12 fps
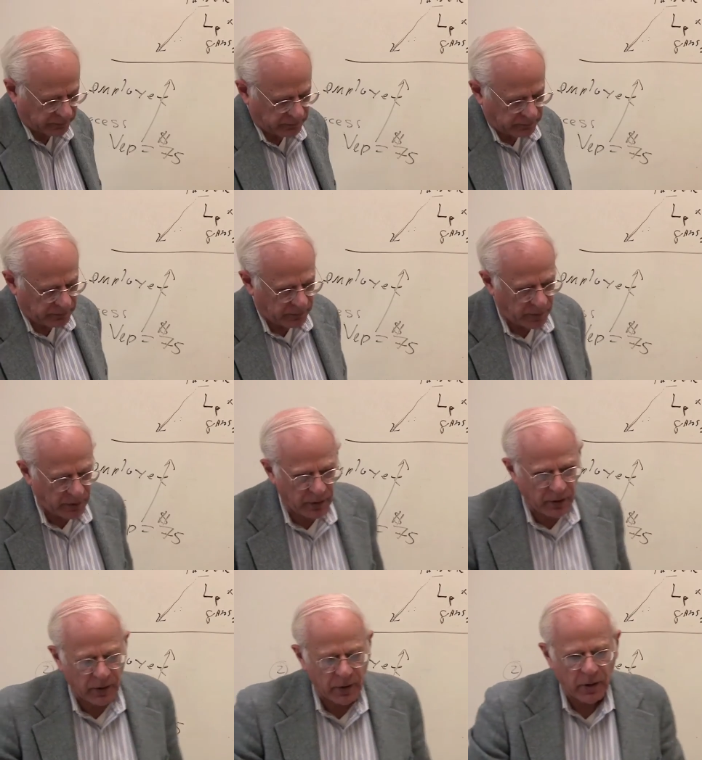
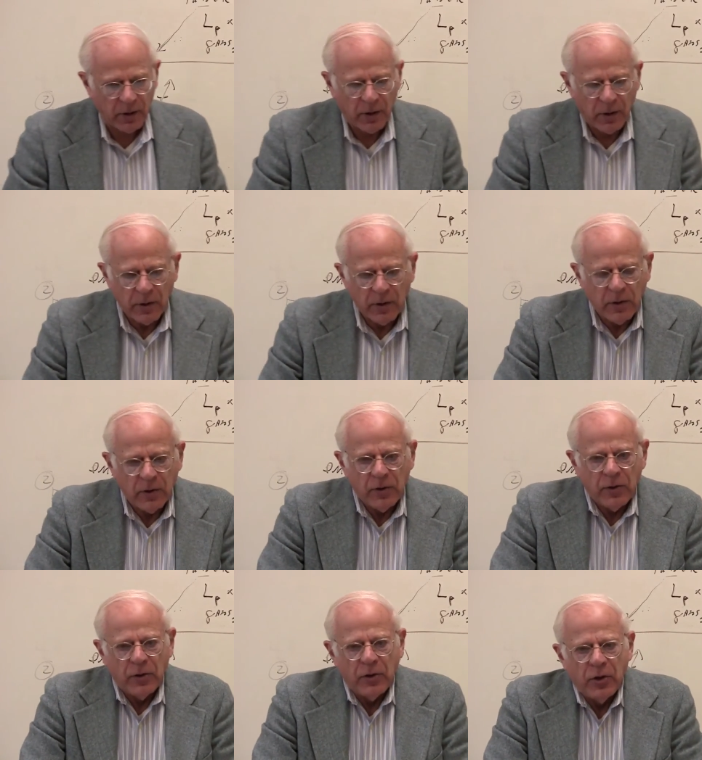
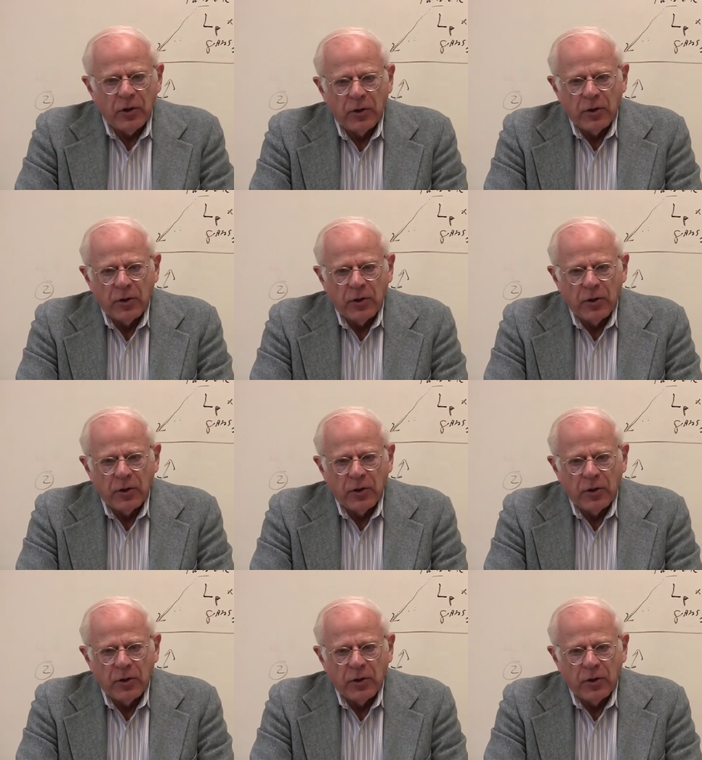Nobody speaks.